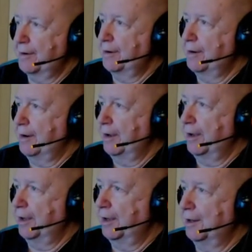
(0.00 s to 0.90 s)

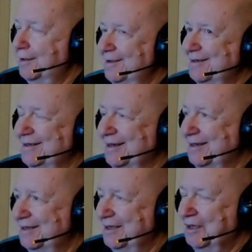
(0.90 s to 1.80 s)
And
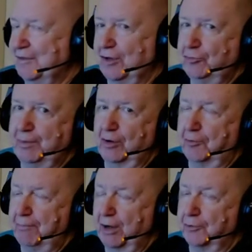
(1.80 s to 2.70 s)
they spelled
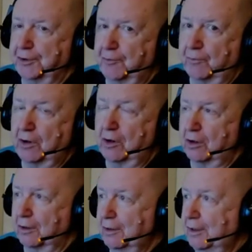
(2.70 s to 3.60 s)
Belton wrong.